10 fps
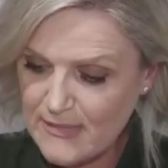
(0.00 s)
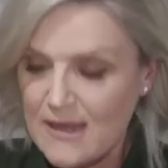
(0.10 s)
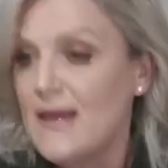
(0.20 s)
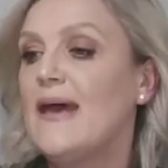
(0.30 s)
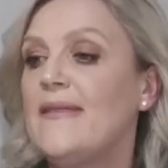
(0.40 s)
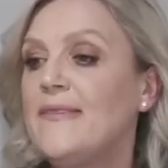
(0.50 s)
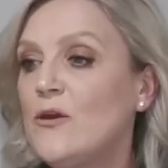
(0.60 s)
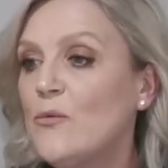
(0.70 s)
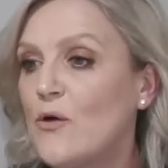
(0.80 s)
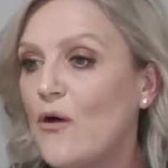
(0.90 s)
And then
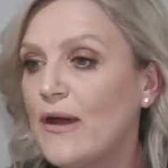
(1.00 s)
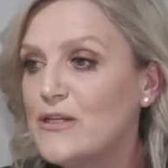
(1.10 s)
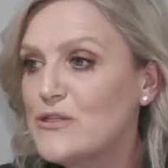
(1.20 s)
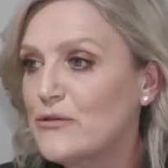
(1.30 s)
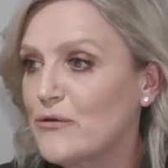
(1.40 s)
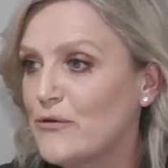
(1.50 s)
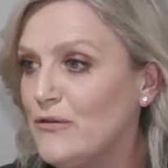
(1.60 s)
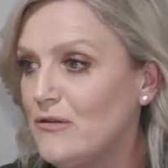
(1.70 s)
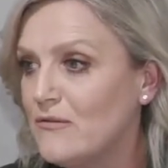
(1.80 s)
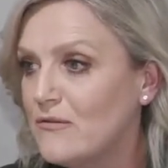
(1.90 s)
I'm going to
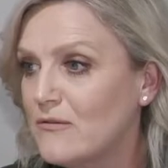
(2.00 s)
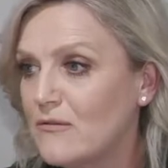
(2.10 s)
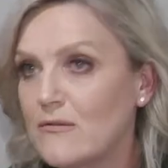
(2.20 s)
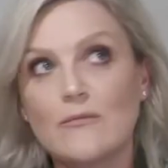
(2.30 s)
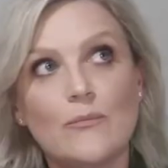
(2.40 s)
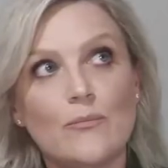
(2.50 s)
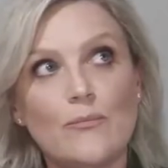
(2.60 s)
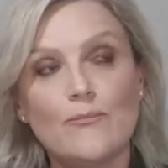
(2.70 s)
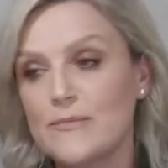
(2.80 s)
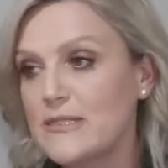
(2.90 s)

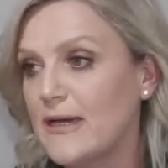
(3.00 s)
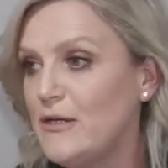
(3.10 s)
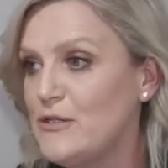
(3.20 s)
take